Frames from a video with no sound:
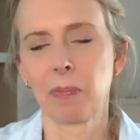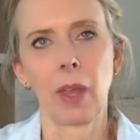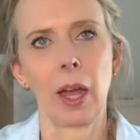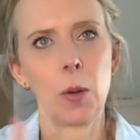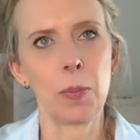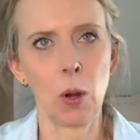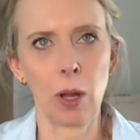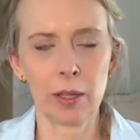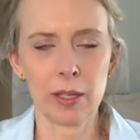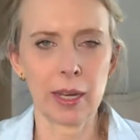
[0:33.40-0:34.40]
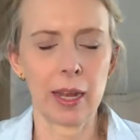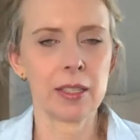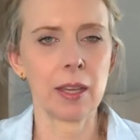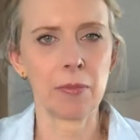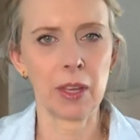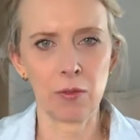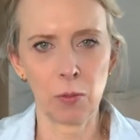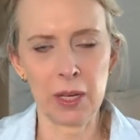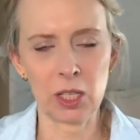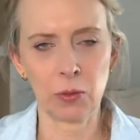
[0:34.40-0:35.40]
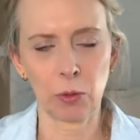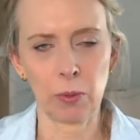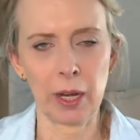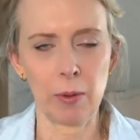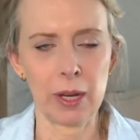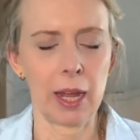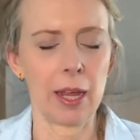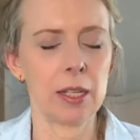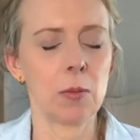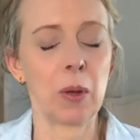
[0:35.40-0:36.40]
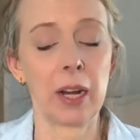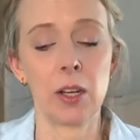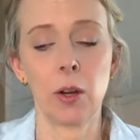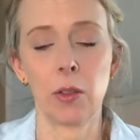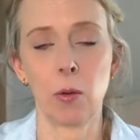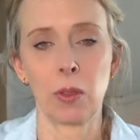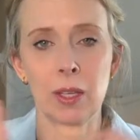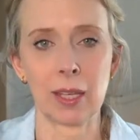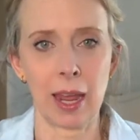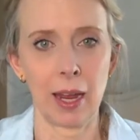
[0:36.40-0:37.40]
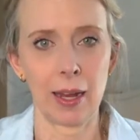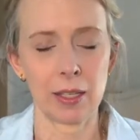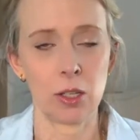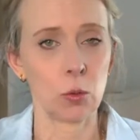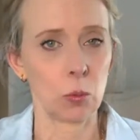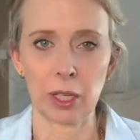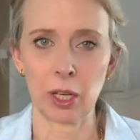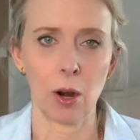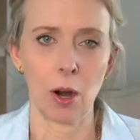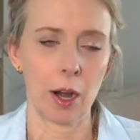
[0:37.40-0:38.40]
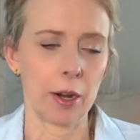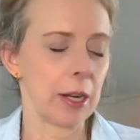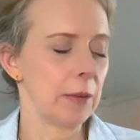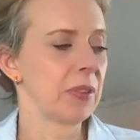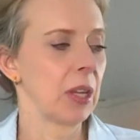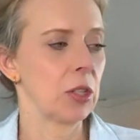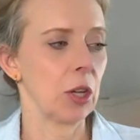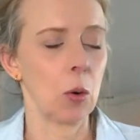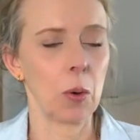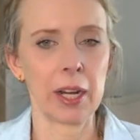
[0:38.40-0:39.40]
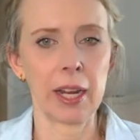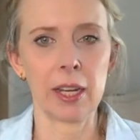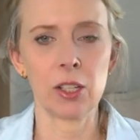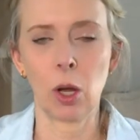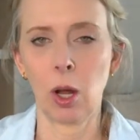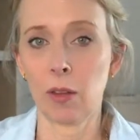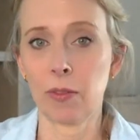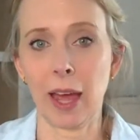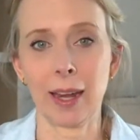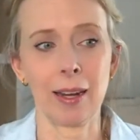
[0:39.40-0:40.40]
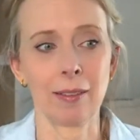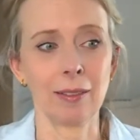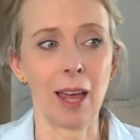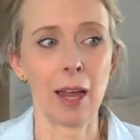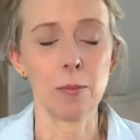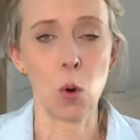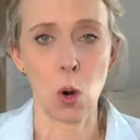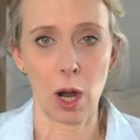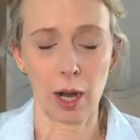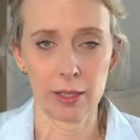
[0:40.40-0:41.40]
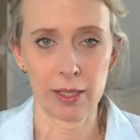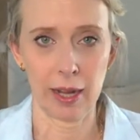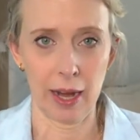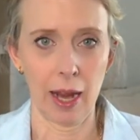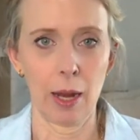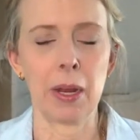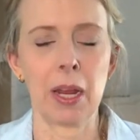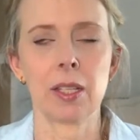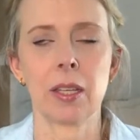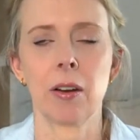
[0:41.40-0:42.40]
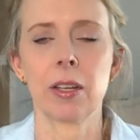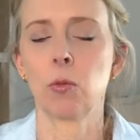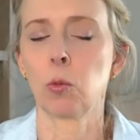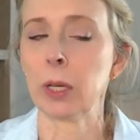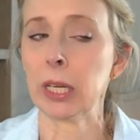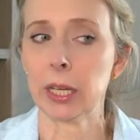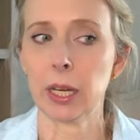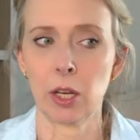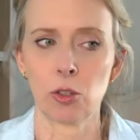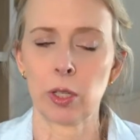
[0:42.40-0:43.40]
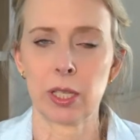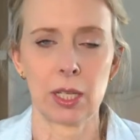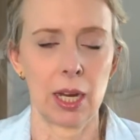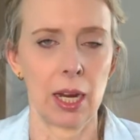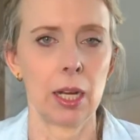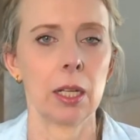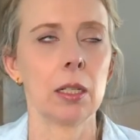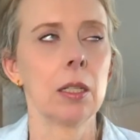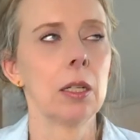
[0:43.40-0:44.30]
hope you all at least had something of a peaceful 3-day weekend, but I know that with this chaos, it's really hard. So we're going to get into all of that and a lot more today because there is a really interesting